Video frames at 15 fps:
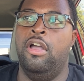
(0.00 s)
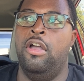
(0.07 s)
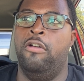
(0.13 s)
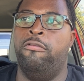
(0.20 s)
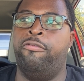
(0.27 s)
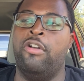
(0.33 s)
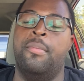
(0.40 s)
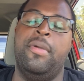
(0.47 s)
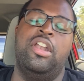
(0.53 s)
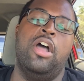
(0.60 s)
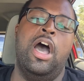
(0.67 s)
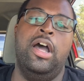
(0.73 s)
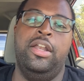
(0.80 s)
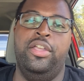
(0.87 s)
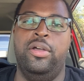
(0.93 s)
From an
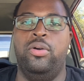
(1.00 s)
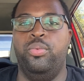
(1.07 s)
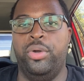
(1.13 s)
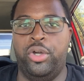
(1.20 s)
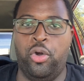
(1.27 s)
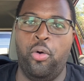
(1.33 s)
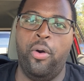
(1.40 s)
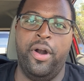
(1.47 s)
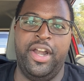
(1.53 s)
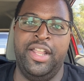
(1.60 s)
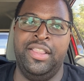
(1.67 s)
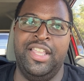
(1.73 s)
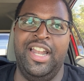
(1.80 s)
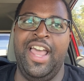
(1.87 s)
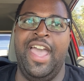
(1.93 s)
audio recording
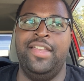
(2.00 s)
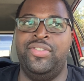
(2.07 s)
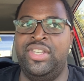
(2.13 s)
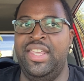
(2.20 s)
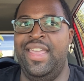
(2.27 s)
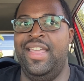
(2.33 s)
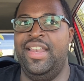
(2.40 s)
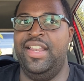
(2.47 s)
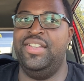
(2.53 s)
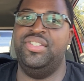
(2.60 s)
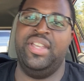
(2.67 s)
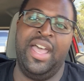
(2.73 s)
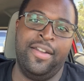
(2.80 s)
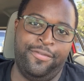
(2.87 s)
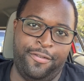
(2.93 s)
that I did in
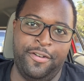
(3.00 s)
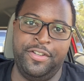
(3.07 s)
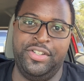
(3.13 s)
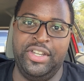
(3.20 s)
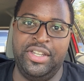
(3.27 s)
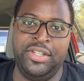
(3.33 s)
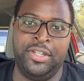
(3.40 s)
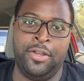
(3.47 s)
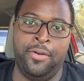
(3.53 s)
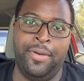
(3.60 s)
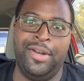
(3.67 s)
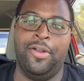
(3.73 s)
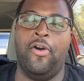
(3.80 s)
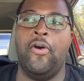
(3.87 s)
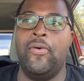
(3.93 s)
San Francisco
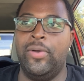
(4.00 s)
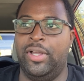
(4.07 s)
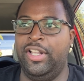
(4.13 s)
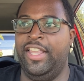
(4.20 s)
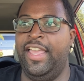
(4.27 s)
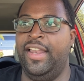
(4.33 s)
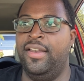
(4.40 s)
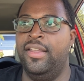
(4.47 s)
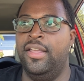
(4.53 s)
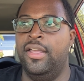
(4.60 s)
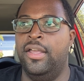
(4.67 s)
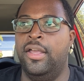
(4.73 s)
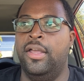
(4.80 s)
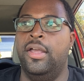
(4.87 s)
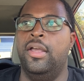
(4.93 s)
and Oakland,
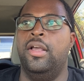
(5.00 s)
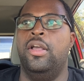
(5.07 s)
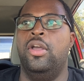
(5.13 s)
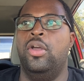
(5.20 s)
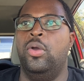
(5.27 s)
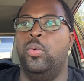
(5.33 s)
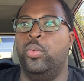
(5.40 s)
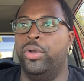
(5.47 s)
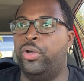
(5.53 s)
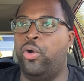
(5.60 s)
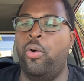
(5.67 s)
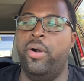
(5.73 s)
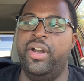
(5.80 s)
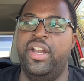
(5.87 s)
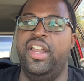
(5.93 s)

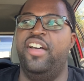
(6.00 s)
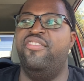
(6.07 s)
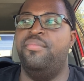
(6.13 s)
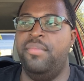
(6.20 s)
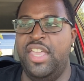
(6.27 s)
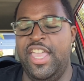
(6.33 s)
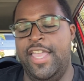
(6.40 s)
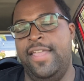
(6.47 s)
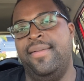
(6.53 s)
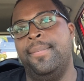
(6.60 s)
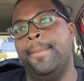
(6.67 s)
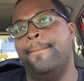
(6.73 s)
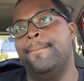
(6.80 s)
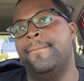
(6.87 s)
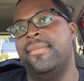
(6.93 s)
recording of me
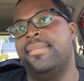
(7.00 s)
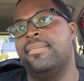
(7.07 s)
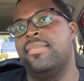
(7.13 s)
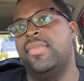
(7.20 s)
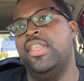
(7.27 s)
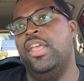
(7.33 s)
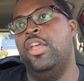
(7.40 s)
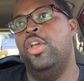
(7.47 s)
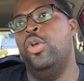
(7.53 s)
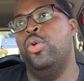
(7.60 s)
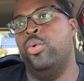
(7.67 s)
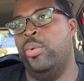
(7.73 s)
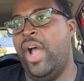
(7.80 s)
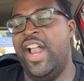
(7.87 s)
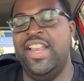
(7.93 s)

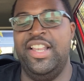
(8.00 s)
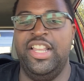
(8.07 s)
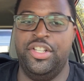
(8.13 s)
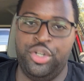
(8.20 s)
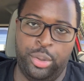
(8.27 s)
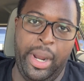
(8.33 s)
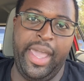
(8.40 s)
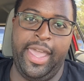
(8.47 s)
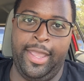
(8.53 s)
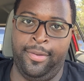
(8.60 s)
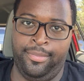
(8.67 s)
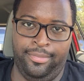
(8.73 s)
riding the train.